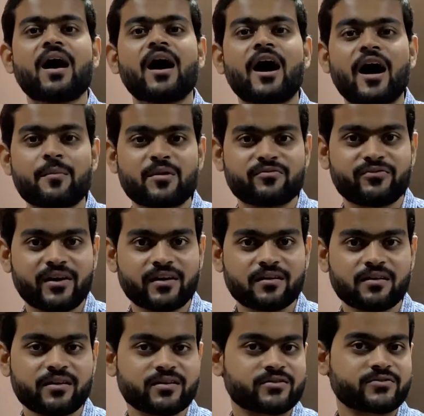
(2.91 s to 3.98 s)
I'm a final
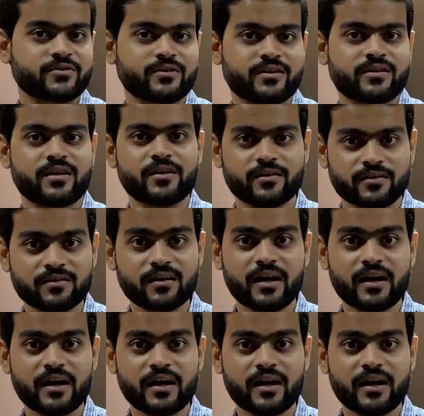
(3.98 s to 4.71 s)
year student here